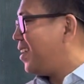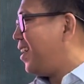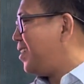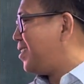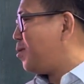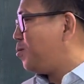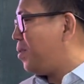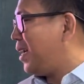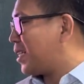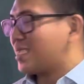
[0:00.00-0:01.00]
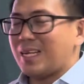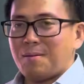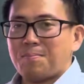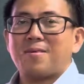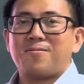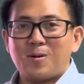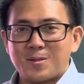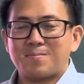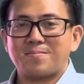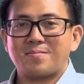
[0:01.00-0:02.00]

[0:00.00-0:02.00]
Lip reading: and the oblique slip fault.